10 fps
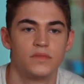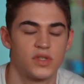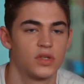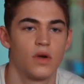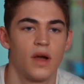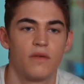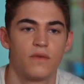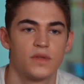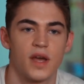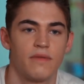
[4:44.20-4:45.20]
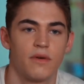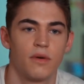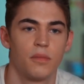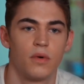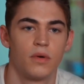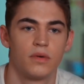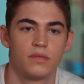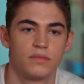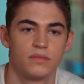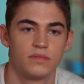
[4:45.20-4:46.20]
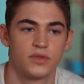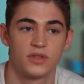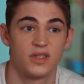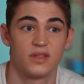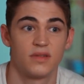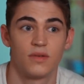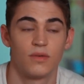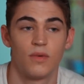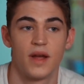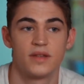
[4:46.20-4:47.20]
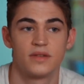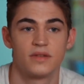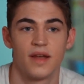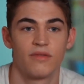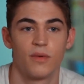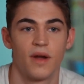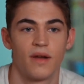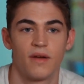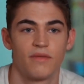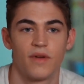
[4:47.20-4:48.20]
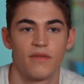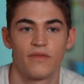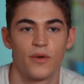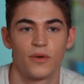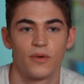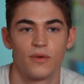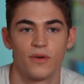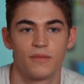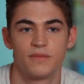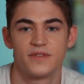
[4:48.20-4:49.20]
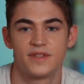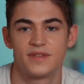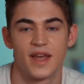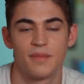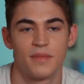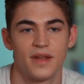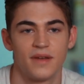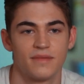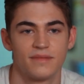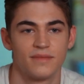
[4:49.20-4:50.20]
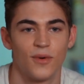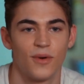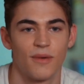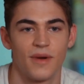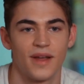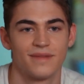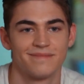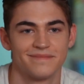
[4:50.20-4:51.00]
So helpful to have her on board. She's always everywhere, a phone call or 10-minute walk away.